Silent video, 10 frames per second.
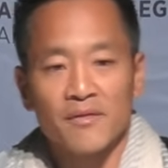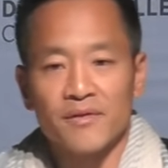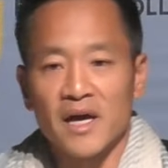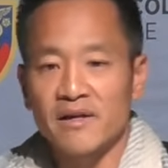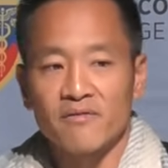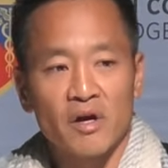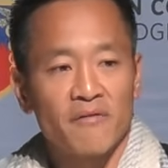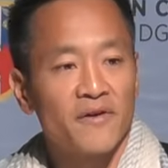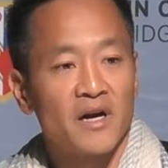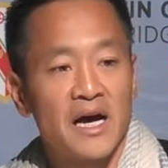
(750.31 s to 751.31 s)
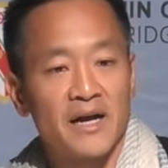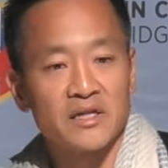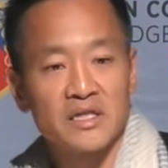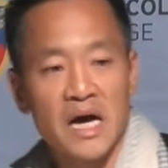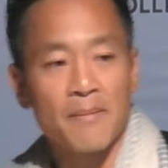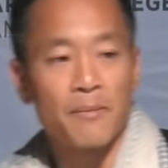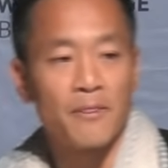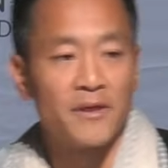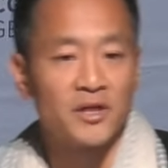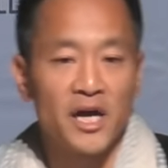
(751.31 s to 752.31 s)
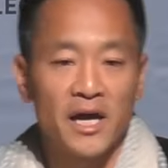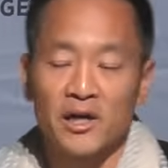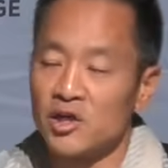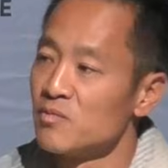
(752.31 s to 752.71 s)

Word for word: they had to try to figure out how to stop the change